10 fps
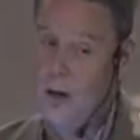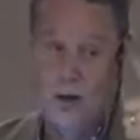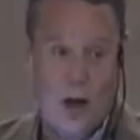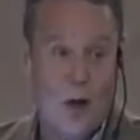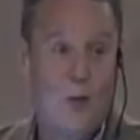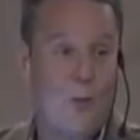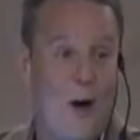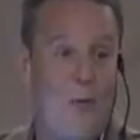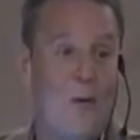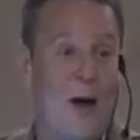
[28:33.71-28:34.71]
and there's
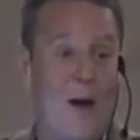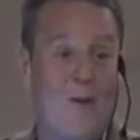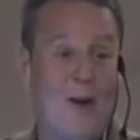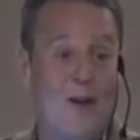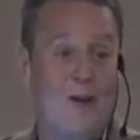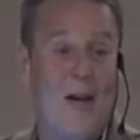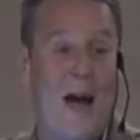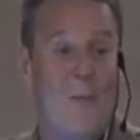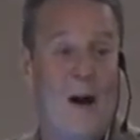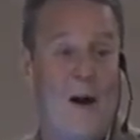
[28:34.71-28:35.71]
nothing wrong with having a
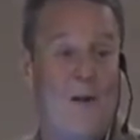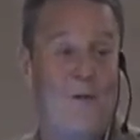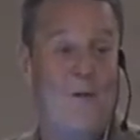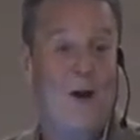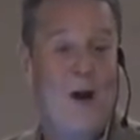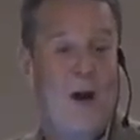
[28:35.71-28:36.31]
little time off,